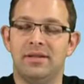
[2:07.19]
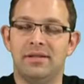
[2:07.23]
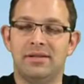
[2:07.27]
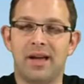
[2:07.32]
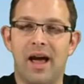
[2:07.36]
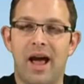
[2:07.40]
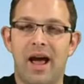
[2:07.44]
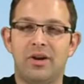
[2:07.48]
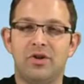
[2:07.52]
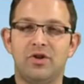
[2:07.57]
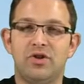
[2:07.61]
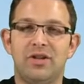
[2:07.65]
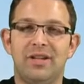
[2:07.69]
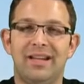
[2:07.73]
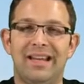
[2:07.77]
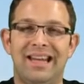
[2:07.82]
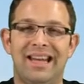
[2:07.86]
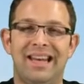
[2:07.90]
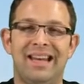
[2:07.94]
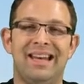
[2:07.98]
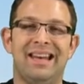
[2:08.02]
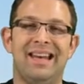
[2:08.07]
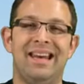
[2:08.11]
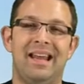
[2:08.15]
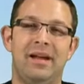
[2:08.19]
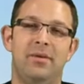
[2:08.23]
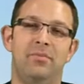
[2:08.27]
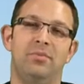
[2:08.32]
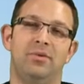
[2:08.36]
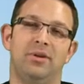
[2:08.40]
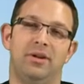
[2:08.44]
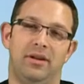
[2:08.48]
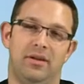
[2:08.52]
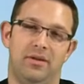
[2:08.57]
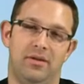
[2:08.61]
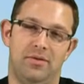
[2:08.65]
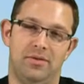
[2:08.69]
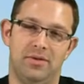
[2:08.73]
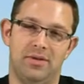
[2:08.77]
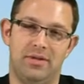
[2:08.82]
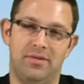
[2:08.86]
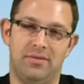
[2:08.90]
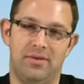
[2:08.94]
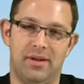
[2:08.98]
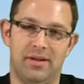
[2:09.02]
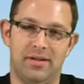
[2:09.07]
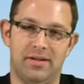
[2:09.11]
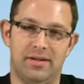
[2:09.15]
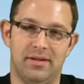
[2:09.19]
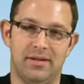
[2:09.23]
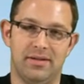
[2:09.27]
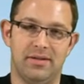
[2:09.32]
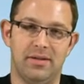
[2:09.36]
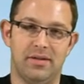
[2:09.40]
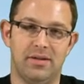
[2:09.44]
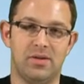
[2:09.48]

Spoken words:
it's actually enabling those devices.